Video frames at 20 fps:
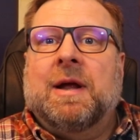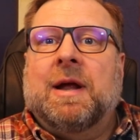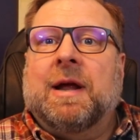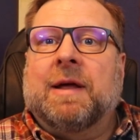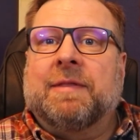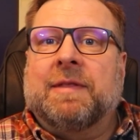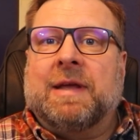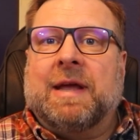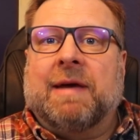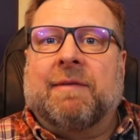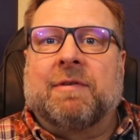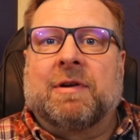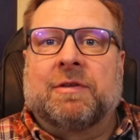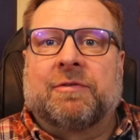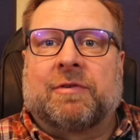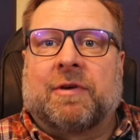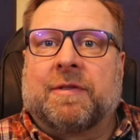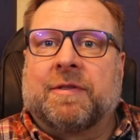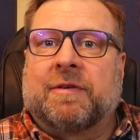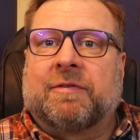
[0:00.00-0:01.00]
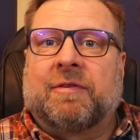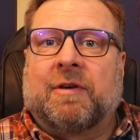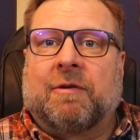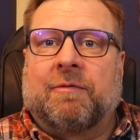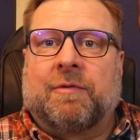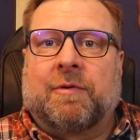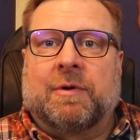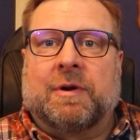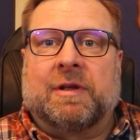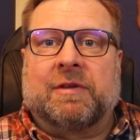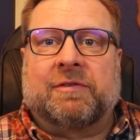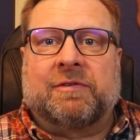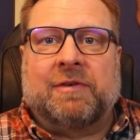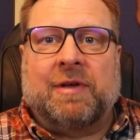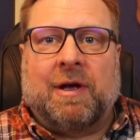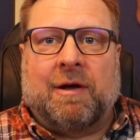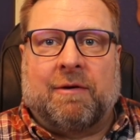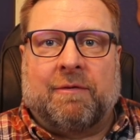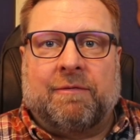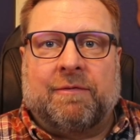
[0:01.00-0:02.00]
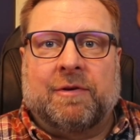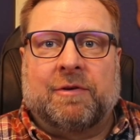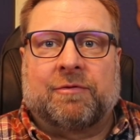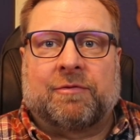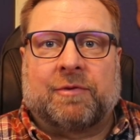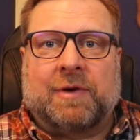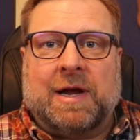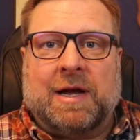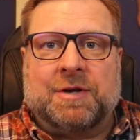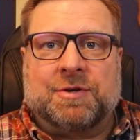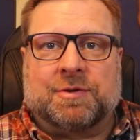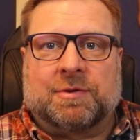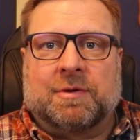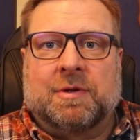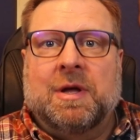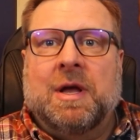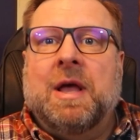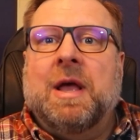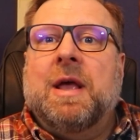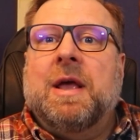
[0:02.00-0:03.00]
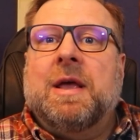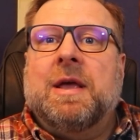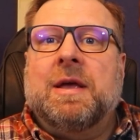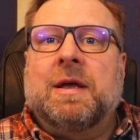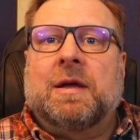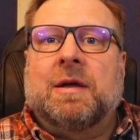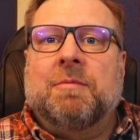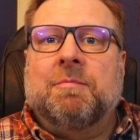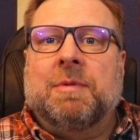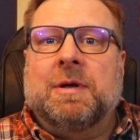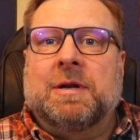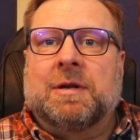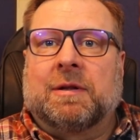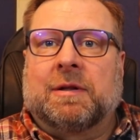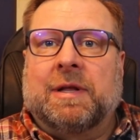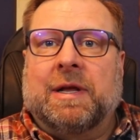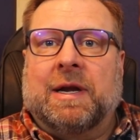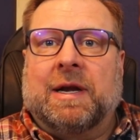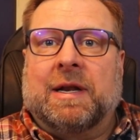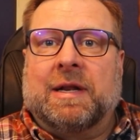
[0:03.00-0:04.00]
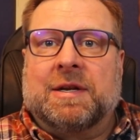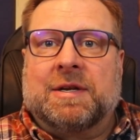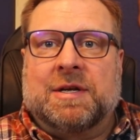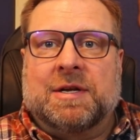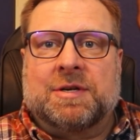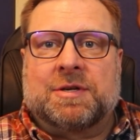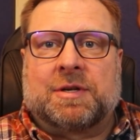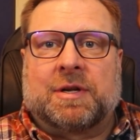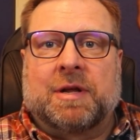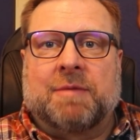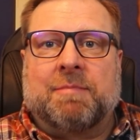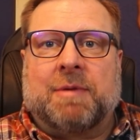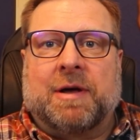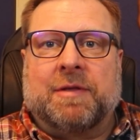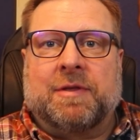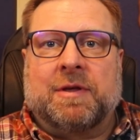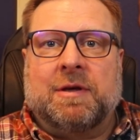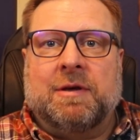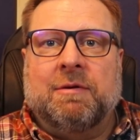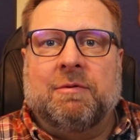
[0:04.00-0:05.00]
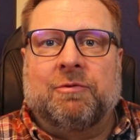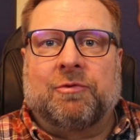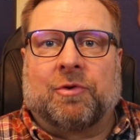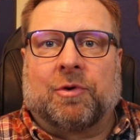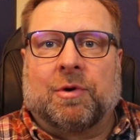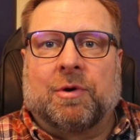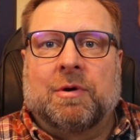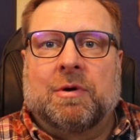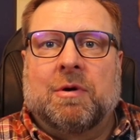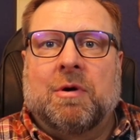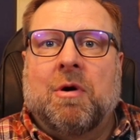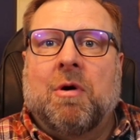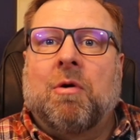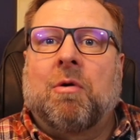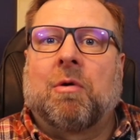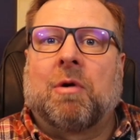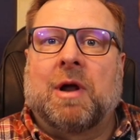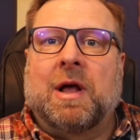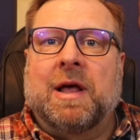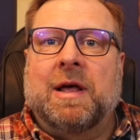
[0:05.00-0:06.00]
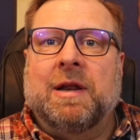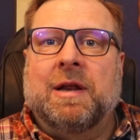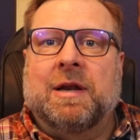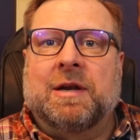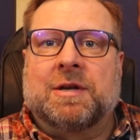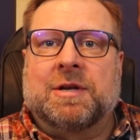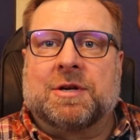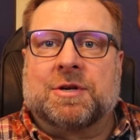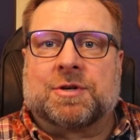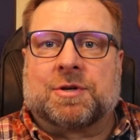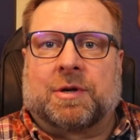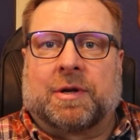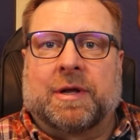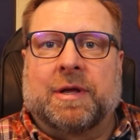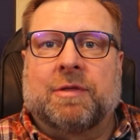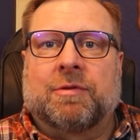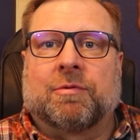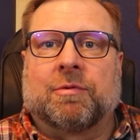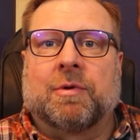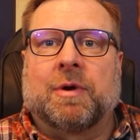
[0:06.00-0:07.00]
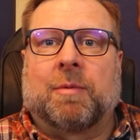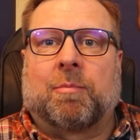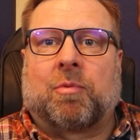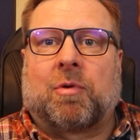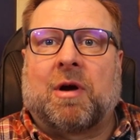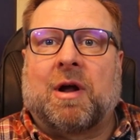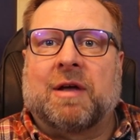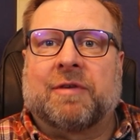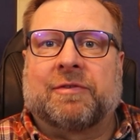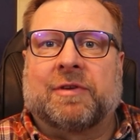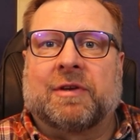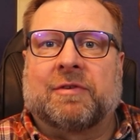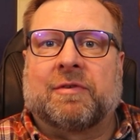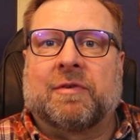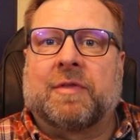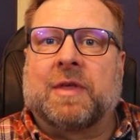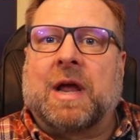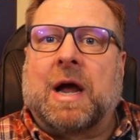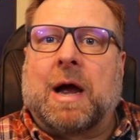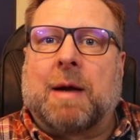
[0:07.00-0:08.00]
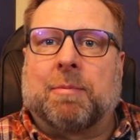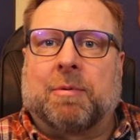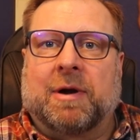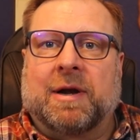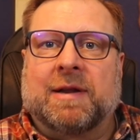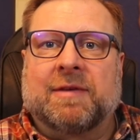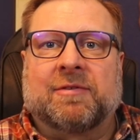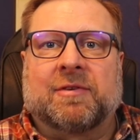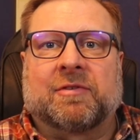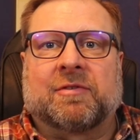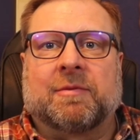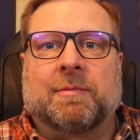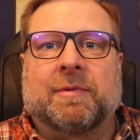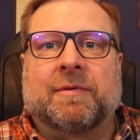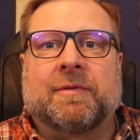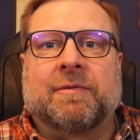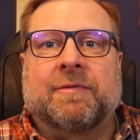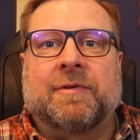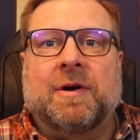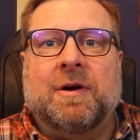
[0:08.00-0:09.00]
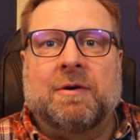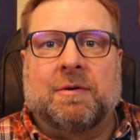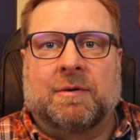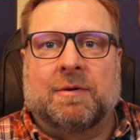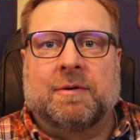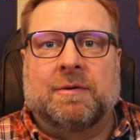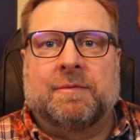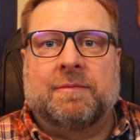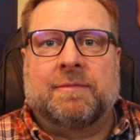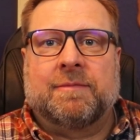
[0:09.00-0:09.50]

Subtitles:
And the evidence on the cell phone itself is fragile. It can be deleted intentionally by the user or unintentionally through a process of the operating system of the phone.